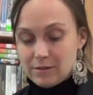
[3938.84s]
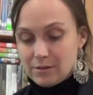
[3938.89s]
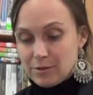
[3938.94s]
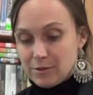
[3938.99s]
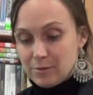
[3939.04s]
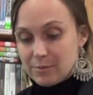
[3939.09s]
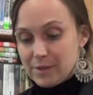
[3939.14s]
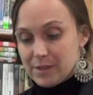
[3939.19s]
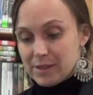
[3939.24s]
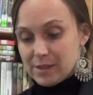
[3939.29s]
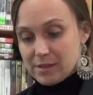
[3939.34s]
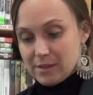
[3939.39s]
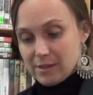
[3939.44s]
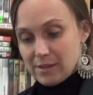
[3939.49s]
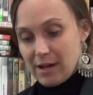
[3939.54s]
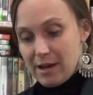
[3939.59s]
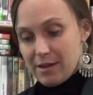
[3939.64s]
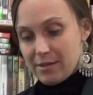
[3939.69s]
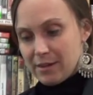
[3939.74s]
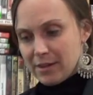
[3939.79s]
Oops,
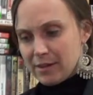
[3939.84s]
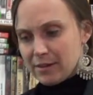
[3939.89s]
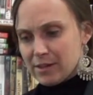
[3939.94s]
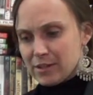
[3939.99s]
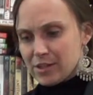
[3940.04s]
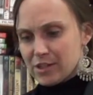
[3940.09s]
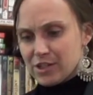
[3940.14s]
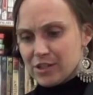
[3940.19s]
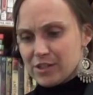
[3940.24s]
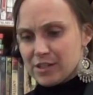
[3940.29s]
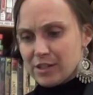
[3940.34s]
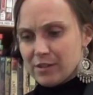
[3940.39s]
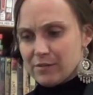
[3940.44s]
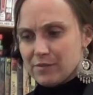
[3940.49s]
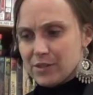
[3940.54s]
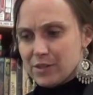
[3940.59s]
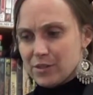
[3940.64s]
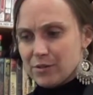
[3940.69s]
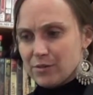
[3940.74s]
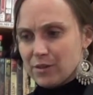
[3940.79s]
I think this just
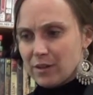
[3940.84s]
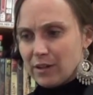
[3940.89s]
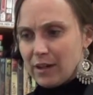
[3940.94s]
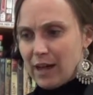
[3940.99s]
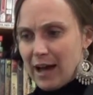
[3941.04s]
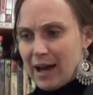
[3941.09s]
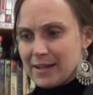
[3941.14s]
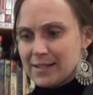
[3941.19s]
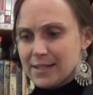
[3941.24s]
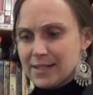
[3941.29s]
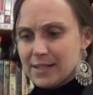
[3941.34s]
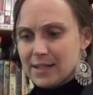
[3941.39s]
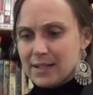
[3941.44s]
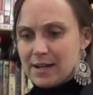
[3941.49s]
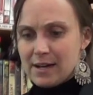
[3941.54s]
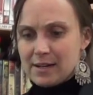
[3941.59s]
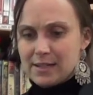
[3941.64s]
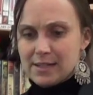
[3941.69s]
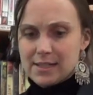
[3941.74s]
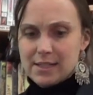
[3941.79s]
gives you the
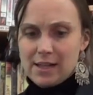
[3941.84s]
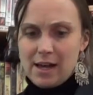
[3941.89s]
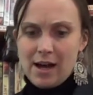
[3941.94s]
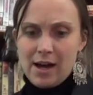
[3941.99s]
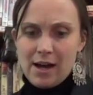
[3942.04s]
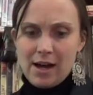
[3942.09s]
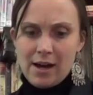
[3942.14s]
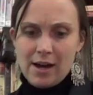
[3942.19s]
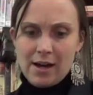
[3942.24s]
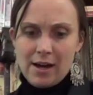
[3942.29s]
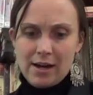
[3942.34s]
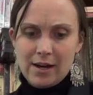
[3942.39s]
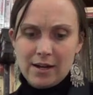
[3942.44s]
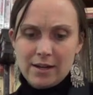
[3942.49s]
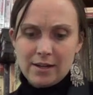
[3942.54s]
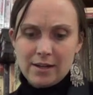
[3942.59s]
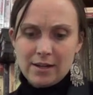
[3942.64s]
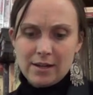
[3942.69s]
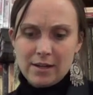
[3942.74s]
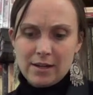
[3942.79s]
next
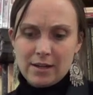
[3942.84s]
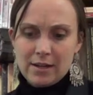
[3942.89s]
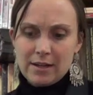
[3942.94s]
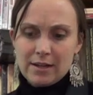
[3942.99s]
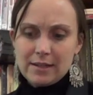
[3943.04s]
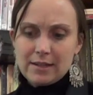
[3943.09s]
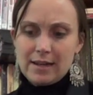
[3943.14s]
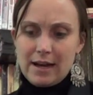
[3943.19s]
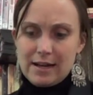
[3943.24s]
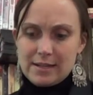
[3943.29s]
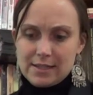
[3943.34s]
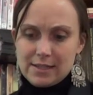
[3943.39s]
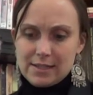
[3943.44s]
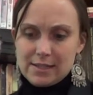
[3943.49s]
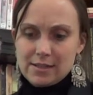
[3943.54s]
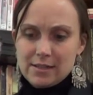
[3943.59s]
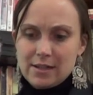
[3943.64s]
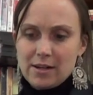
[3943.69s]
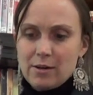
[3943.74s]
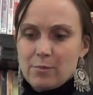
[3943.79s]
slide.
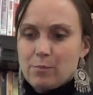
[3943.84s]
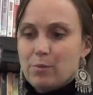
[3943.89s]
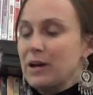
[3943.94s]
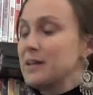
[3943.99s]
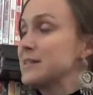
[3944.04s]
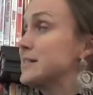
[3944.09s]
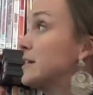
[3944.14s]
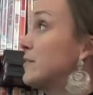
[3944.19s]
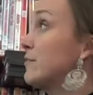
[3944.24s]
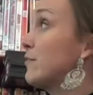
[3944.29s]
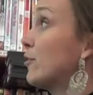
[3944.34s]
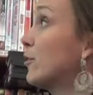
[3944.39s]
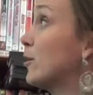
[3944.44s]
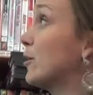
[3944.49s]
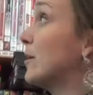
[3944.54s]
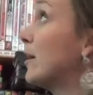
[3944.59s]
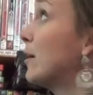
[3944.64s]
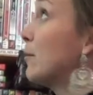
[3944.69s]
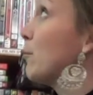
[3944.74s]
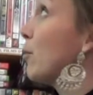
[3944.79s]
Yes, Prezi for
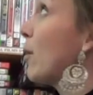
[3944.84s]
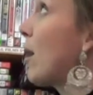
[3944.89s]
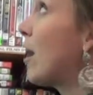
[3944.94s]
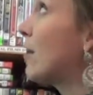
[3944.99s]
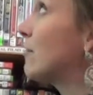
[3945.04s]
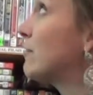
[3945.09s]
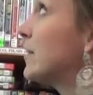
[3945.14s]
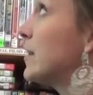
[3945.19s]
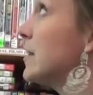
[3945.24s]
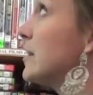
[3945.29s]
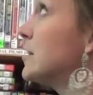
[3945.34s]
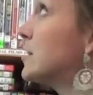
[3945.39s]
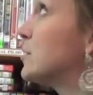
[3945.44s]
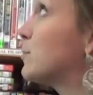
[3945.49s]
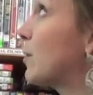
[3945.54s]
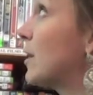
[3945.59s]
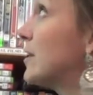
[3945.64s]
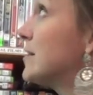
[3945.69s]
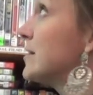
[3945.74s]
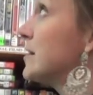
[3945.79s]
nonprofits,
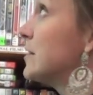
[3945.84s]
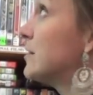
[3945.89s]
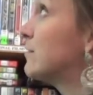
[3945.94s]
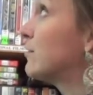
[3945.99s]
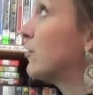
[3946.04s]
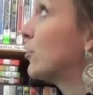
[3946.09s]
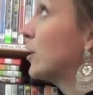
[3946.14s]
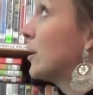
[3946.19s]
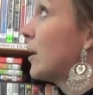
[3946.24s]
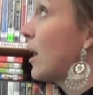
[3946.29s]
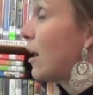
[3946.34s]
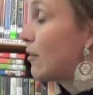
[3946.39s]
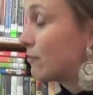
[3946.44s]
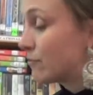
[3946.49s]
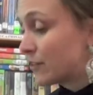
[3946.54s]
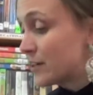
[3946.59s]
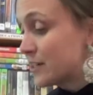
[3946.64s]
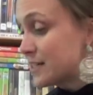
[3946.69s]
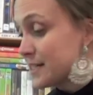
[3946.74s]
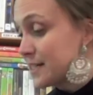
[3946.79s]
Prezi for
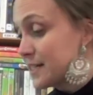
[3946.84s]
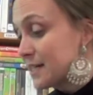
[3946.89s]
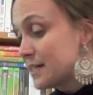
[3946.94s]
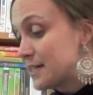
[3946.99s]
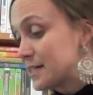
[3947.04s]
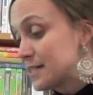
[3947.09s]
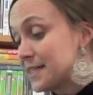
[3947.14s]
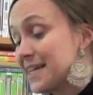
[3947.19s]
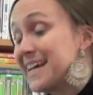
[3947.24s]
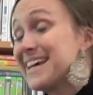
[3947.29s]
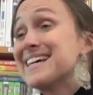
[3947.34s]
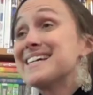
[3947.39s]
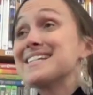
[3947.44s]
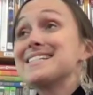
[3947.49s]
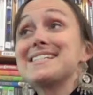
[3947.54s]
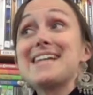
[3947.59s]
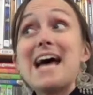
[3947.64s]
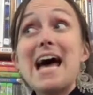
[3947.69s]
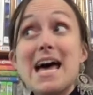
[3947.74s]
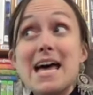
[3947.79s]
conferences.
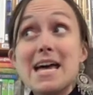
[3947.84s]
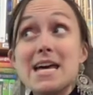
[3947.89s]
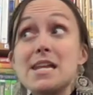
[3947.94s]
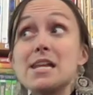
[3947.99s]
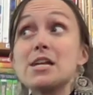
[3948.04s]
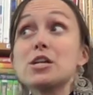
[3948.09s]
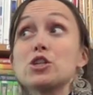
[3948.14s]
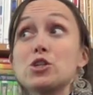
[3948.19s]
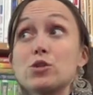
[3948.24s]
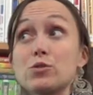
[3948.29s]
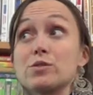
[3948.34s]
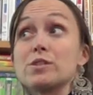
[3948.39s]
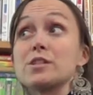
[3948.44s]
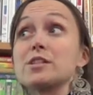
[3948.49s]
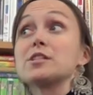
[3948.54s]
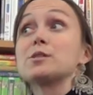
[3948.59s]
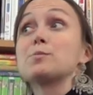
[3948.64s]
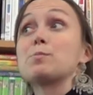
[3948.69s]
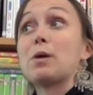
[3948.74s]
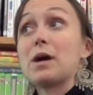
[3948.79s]
TED
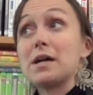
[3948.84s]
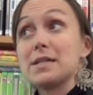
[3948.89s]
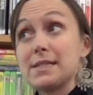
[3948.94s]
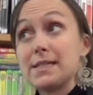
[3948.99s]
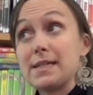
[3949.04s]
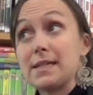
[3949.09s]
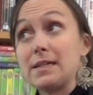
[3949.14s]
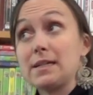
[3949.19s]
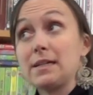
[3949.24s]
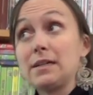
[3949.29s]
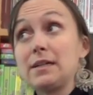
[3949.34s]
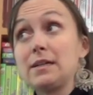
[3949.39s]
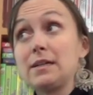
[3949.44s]
uses Prezi.